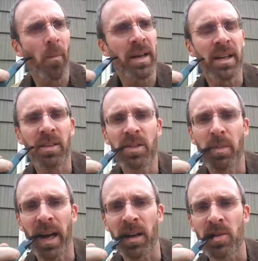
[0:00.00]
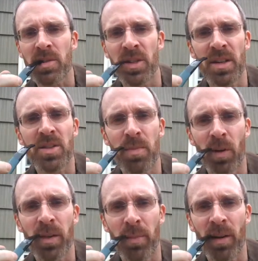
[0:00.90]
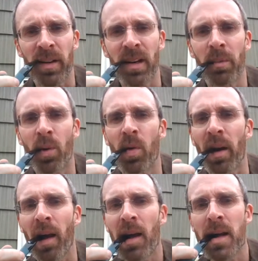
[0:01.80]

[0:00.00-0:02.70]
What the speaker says: tobaccos. Just smoke the Balkan number 1.